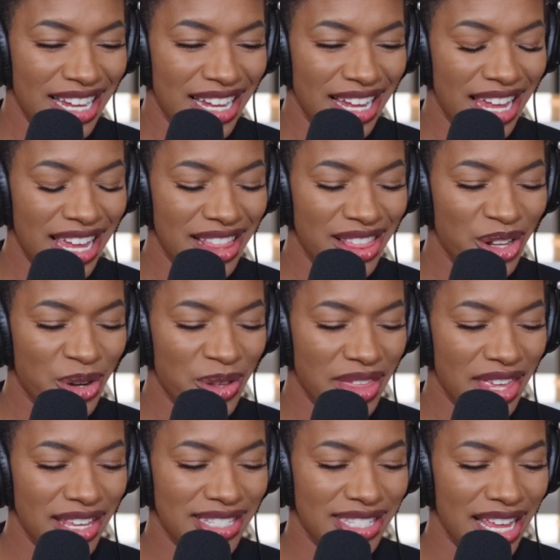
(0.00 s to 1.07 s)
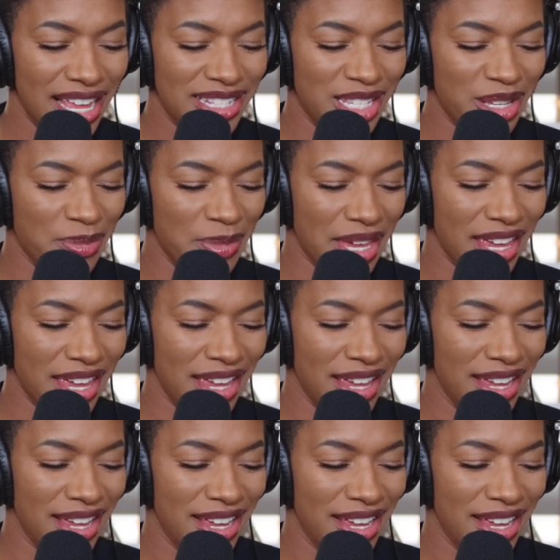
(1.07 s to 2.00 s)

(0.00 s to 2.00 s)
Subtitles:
He literally said to me,